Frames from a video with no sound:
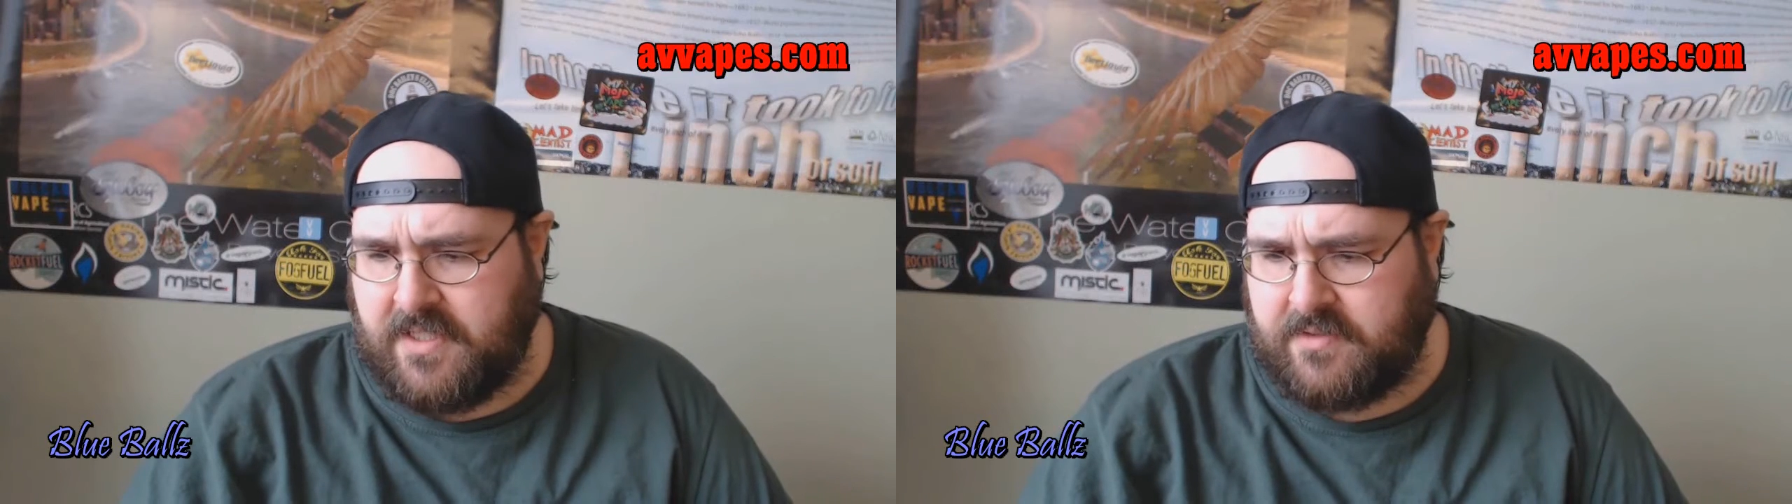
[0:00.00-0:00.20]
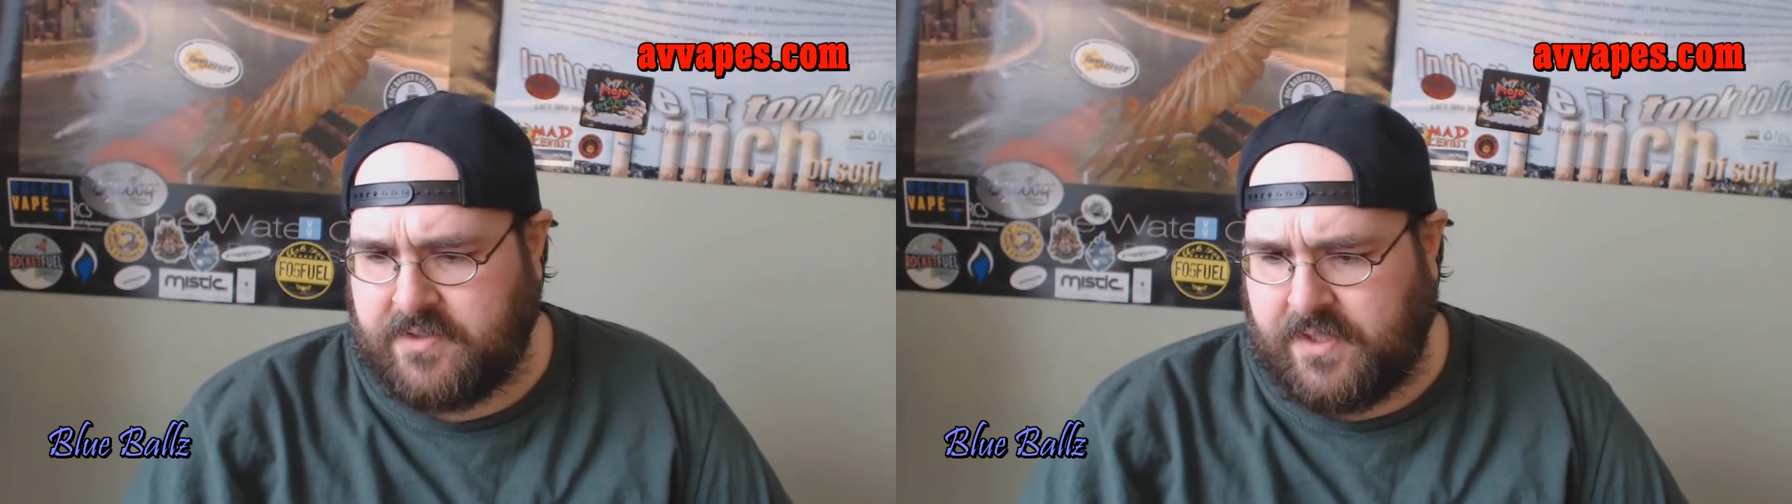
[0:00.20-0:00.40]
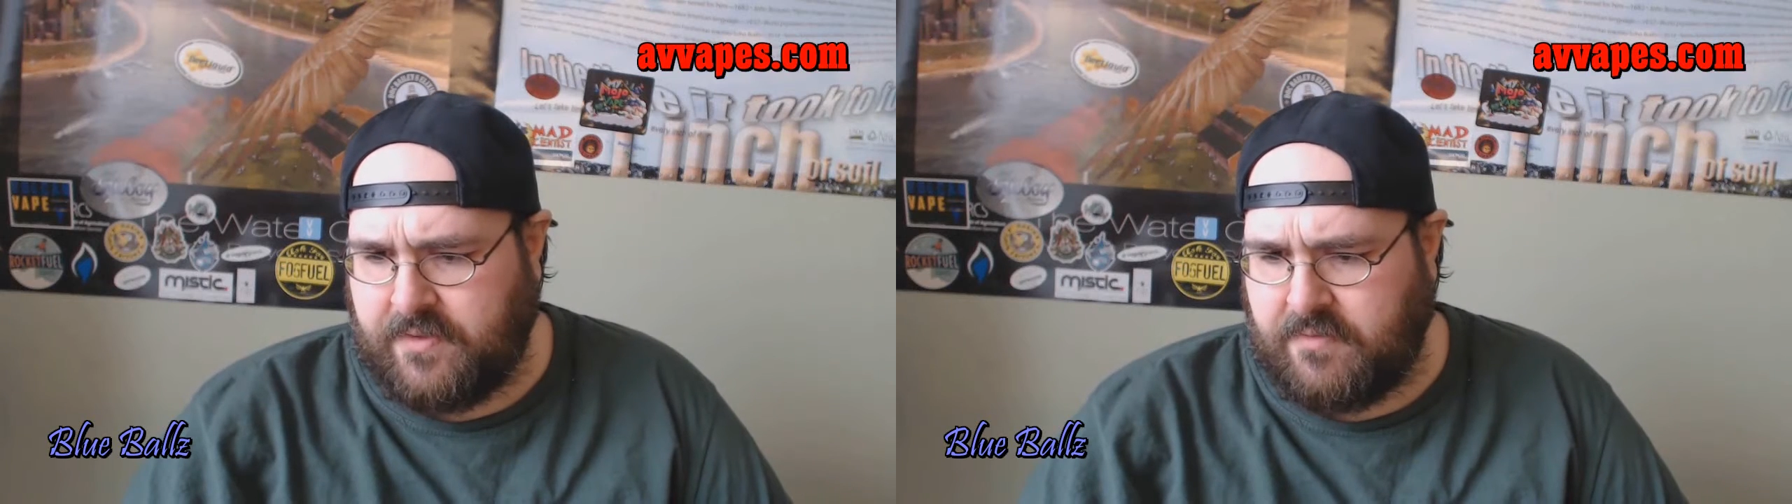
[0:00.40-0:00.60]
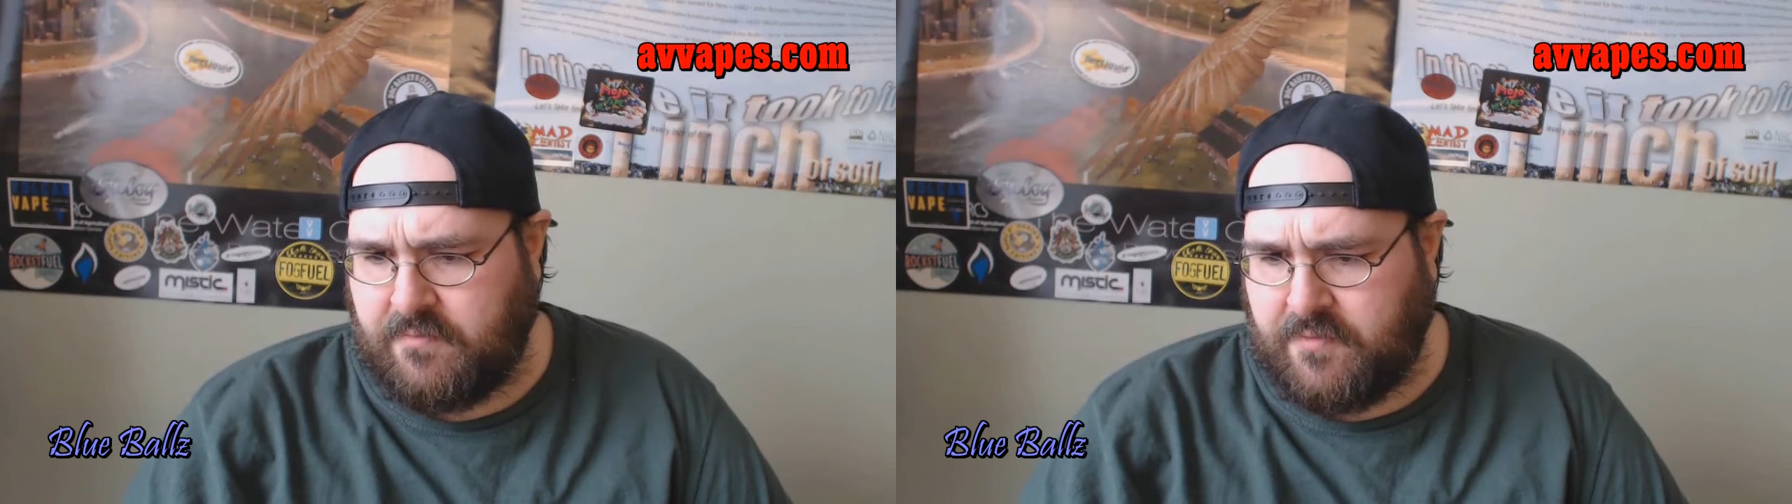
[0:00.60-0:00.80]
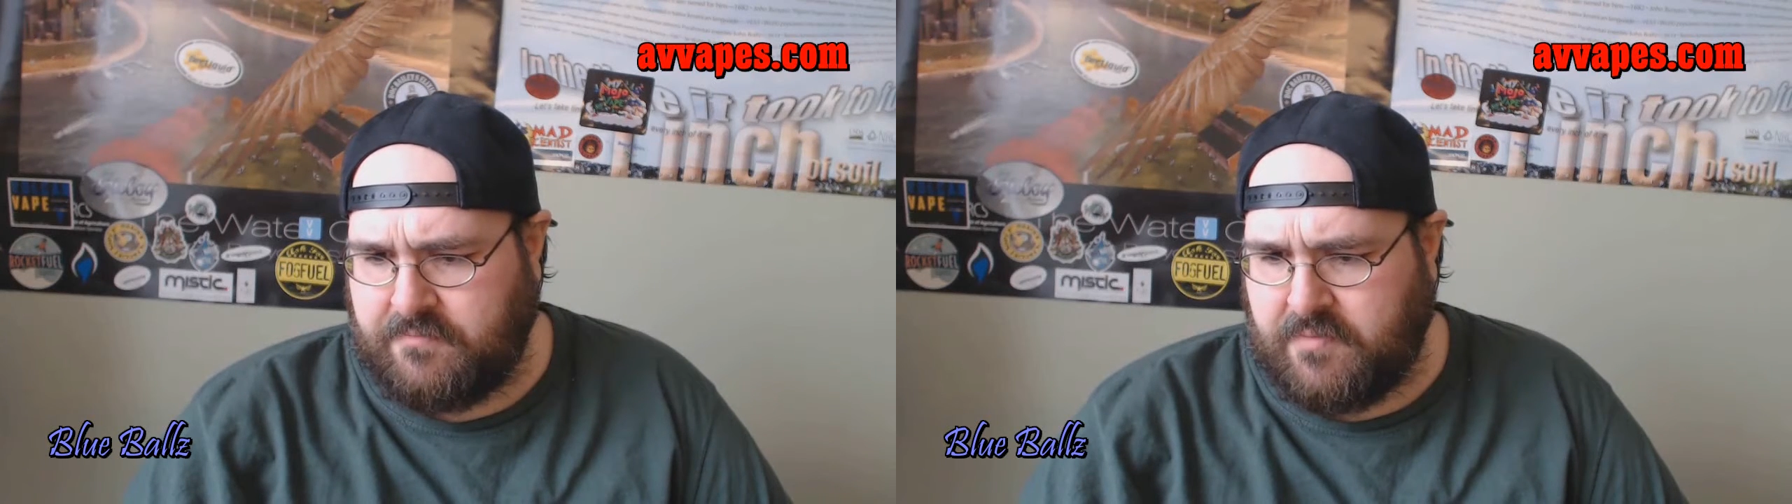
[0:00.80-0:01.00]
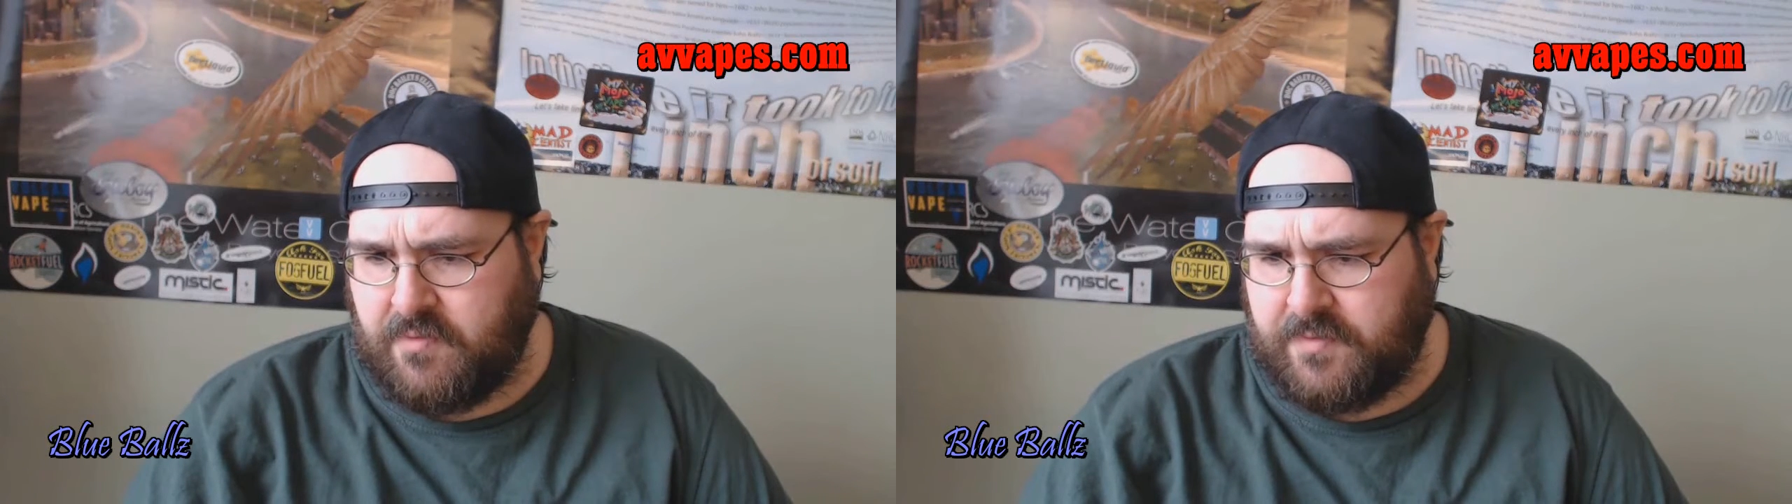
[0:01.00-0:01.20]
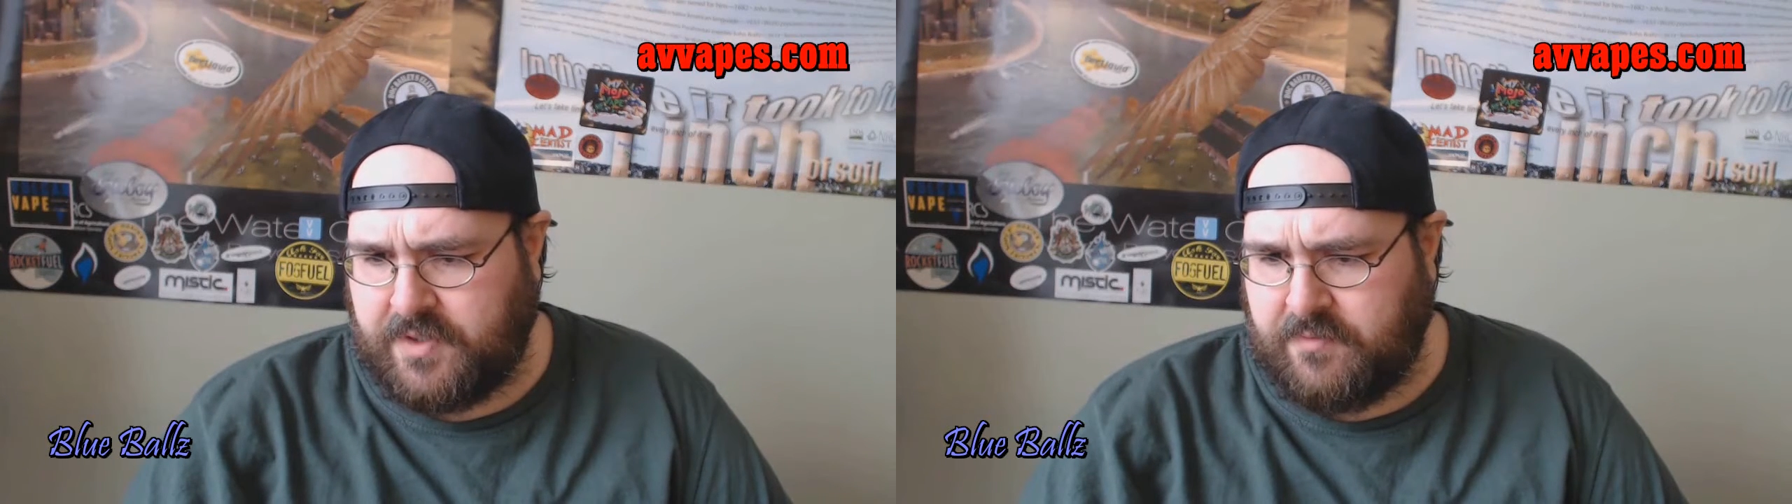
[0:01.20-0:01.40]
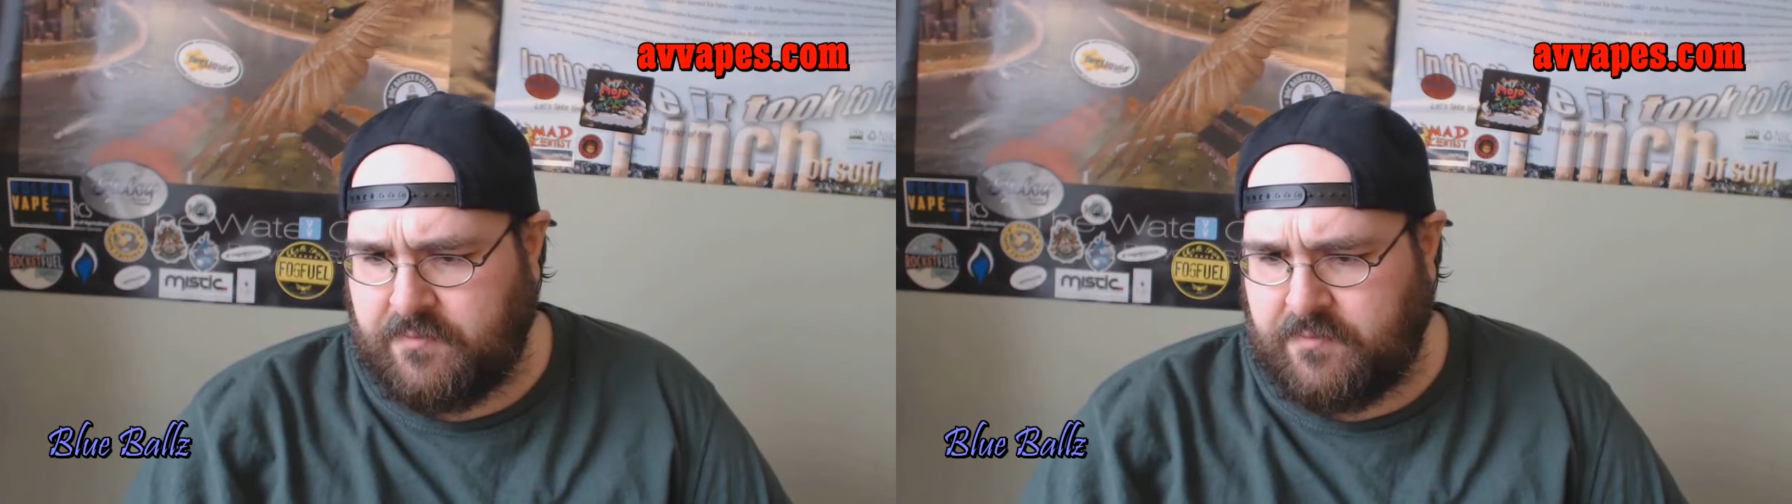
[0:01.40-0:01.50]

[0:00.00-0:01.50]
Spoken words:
about 1.2